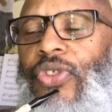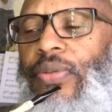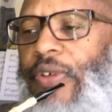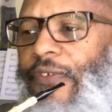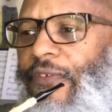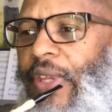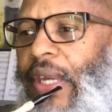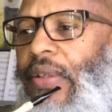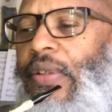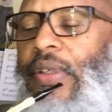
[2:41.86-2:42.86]
to
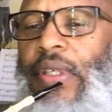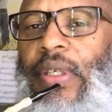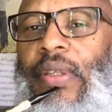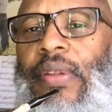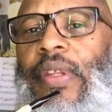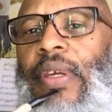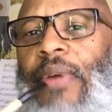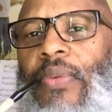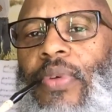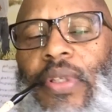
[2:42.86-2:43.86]
reflect and think
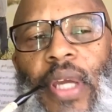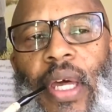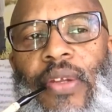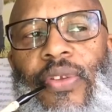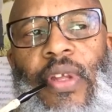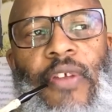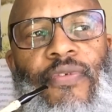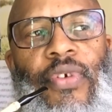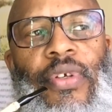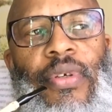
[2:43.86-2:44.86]
about what God has done
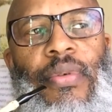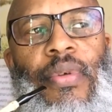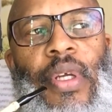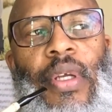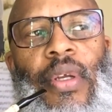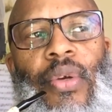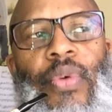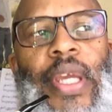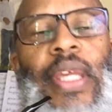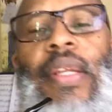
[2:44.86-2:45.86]
for you.
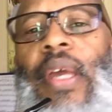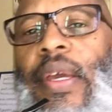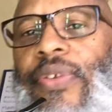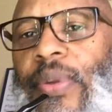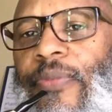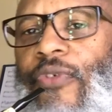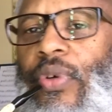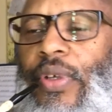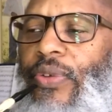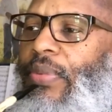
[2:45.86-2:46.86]
Recognize him
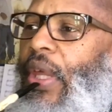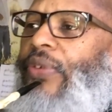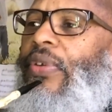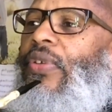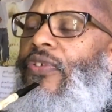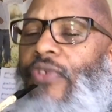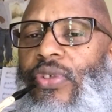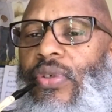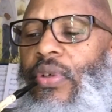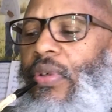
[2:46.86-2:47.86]
for his blessings for
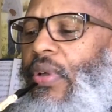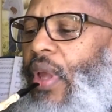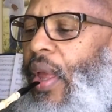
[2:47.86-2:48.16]
sure.